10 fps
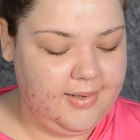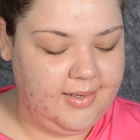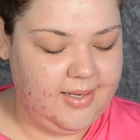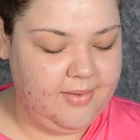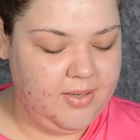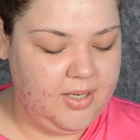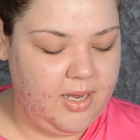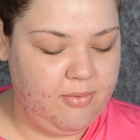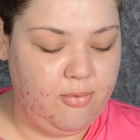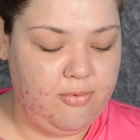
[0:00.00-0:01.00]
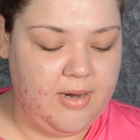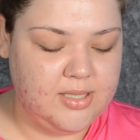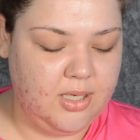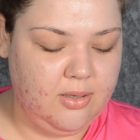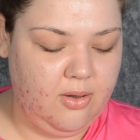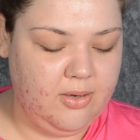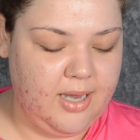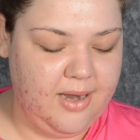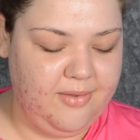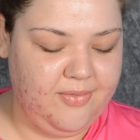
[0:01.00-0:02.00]
Giving it a refreshing look
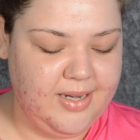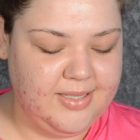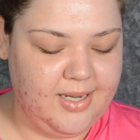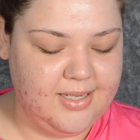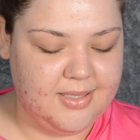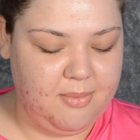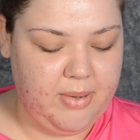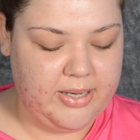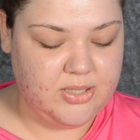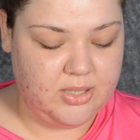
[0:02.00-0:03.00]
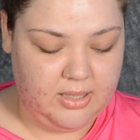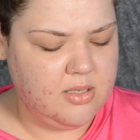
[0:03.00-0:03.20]
and vitalized complexion.